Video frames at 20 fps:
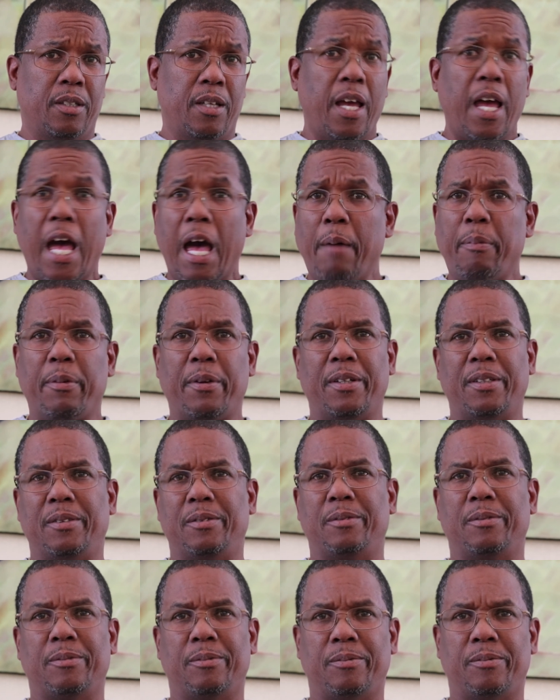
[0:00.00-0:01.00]
happen.
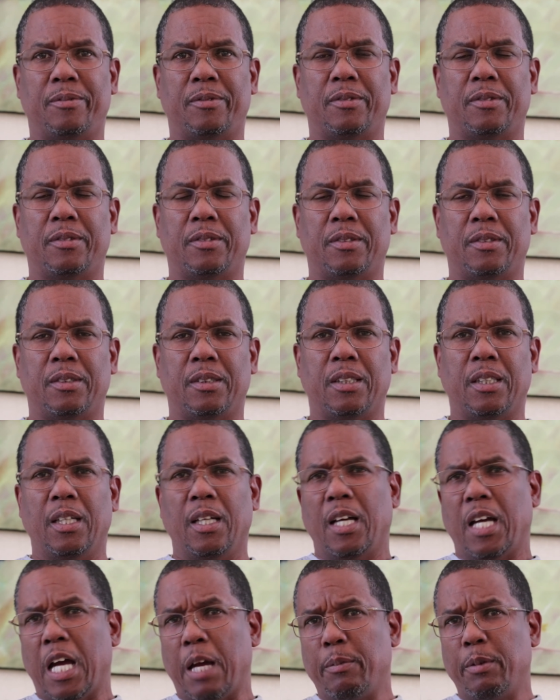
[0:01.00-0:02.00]

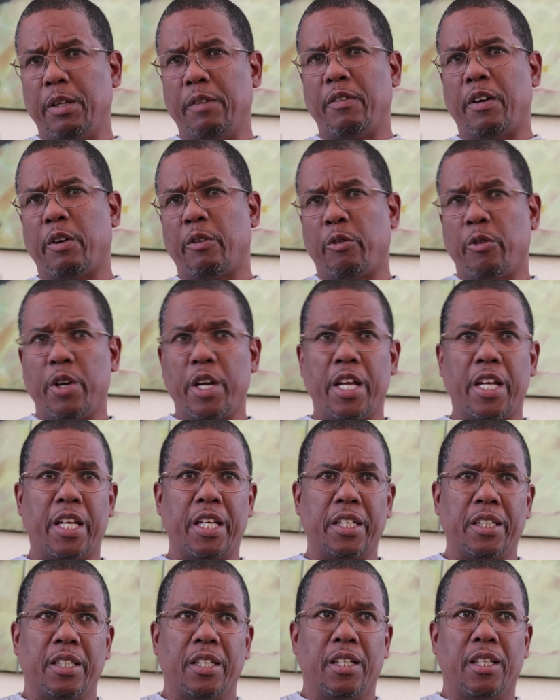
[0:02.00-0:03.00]
I believe I read
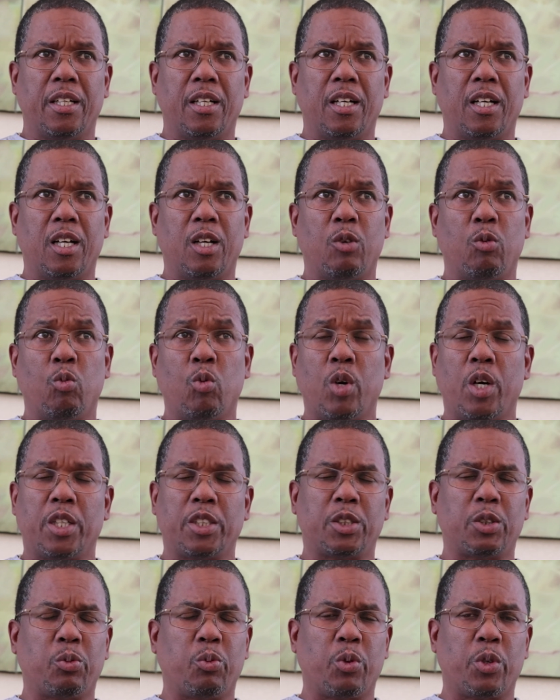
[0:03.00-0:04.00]
it
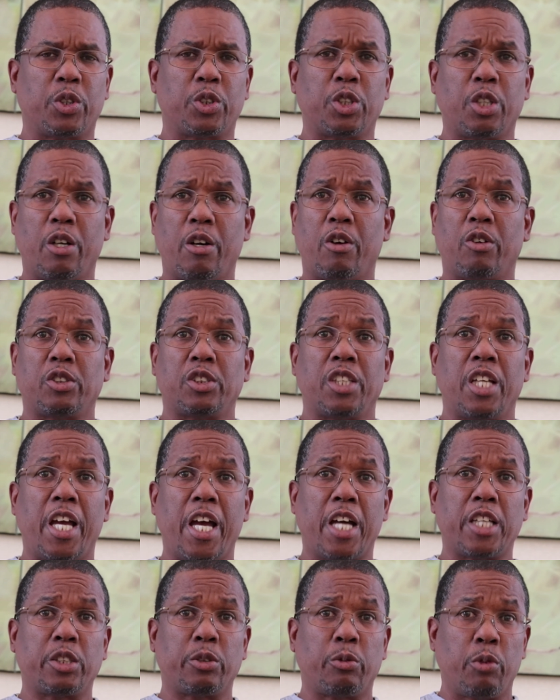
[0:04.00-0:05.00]
once where Charles
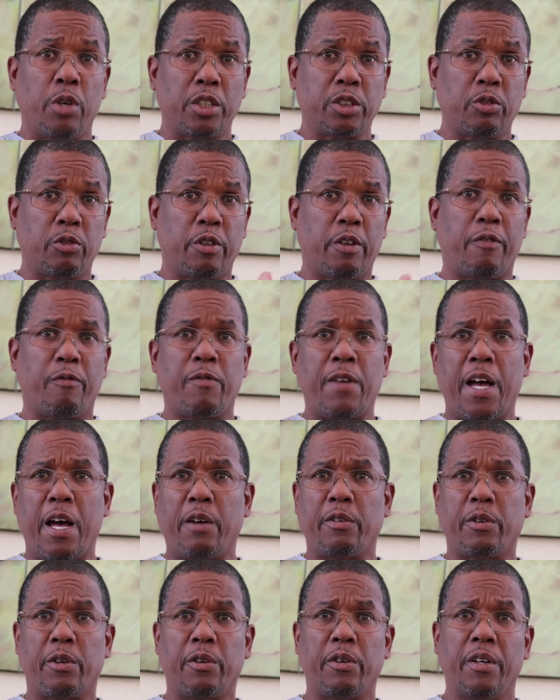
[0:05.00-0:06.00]
Taze Russell, their
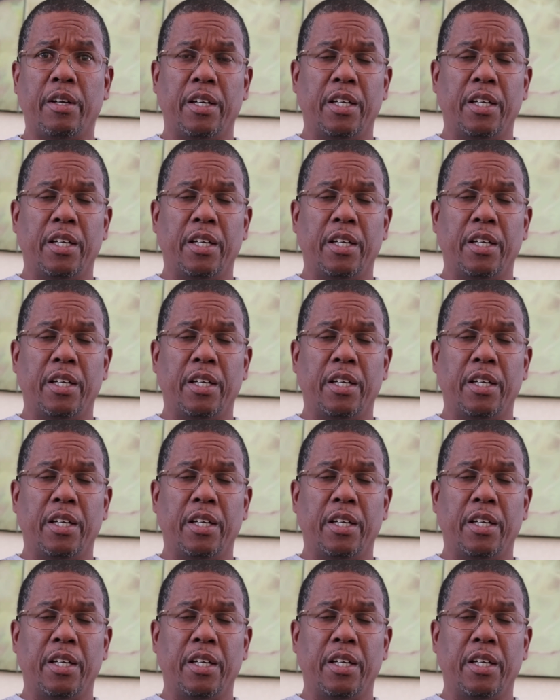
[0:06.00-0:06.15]
founder,